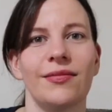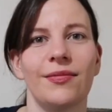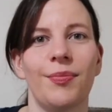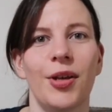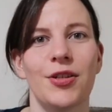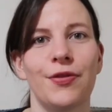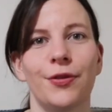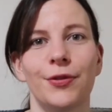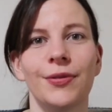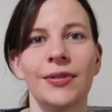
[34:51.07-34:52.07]

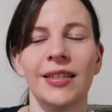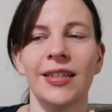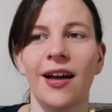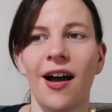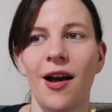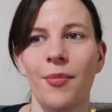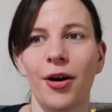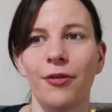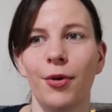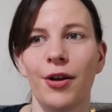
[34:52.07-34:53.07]
beautiful.
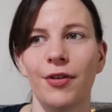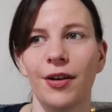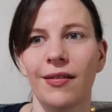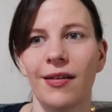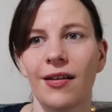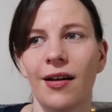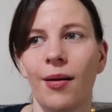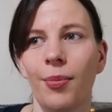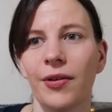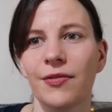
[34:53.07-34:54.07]
I've woven a
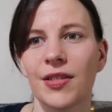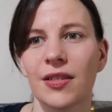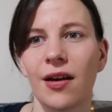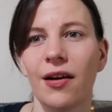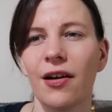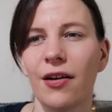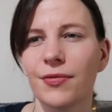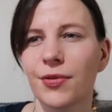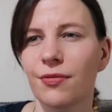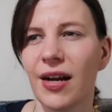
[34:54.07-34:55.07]
couple of
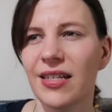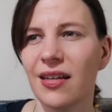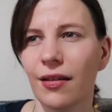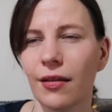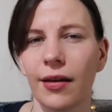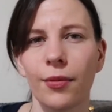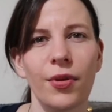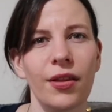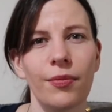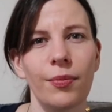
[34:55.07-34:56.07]
scarves already, I think,
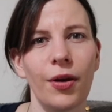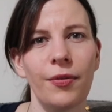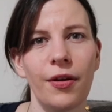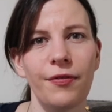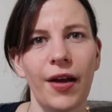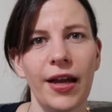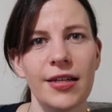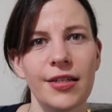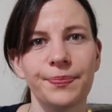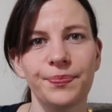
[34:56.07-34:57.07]
with a
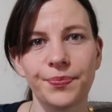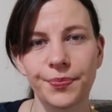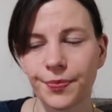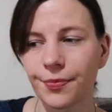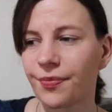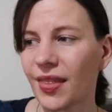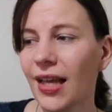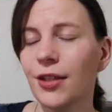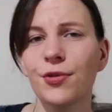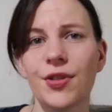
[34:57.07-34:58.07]
fade,
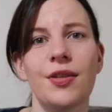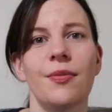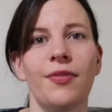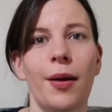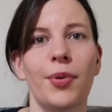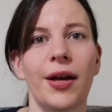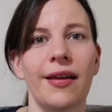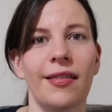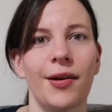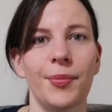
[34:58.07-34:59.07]
and also some
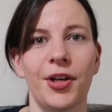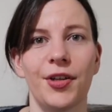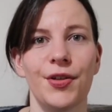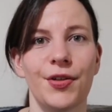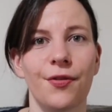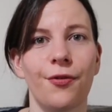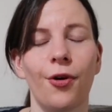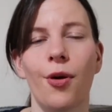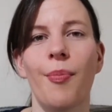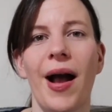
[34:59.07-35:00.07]
fabric that I'm going to use
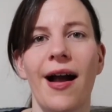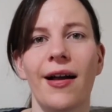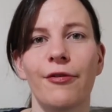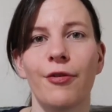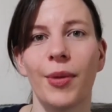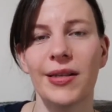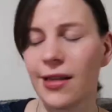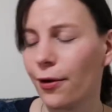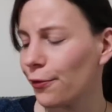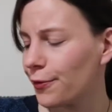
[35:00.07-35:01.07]
for a bag for
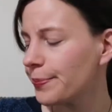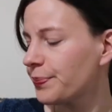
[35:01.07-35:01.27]
myself.